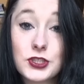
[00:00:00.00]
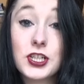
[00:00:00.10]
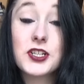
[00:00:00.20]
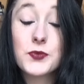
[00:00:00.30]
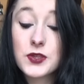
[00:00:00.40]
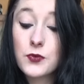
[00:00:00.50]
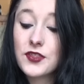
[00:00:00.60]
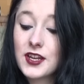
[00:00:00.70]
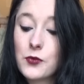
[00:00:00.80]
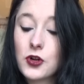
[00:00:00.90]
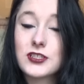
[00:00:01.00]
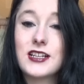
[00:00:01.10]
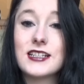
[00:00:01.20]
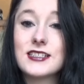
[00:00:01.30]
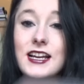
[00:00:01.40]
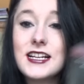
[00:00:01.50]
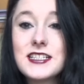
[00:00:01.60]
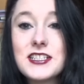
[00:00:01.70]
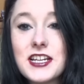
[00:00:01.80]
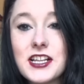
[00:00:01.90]
So starting with one that I watched last
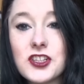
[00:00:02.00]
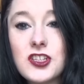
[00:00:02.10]
night, Till